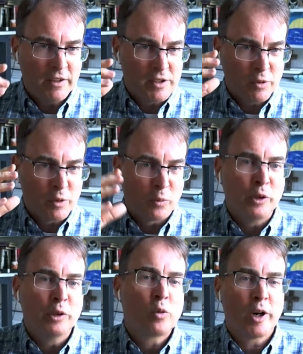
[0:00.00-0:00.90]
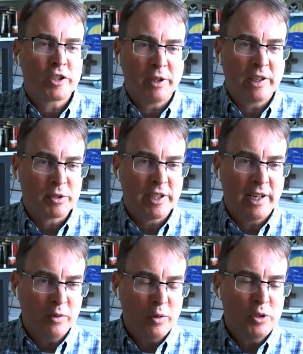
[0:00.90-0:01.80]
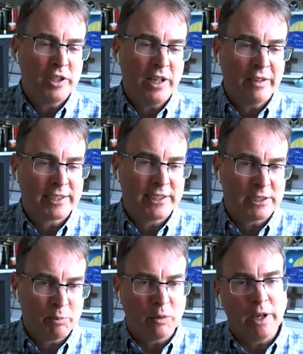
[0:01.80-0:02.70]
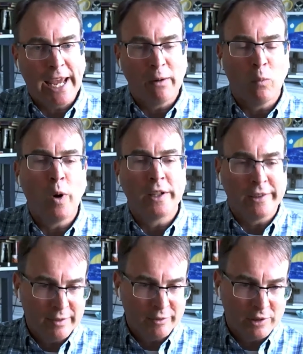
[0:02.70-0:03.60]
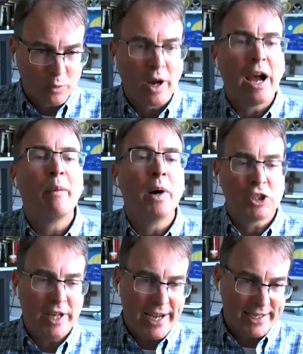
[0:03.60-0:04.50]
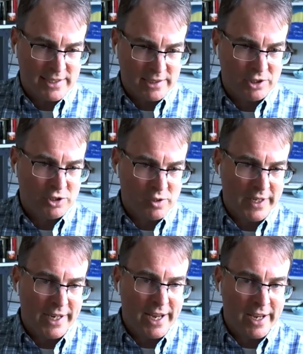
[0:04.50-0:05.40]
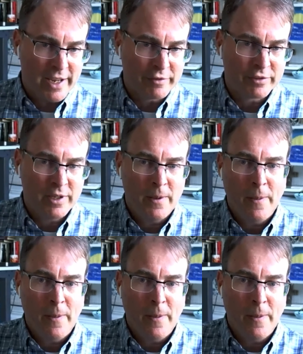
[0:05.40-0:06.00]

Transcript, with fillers: And so the real question becomes not who should have access, but at what level or how much access should they have.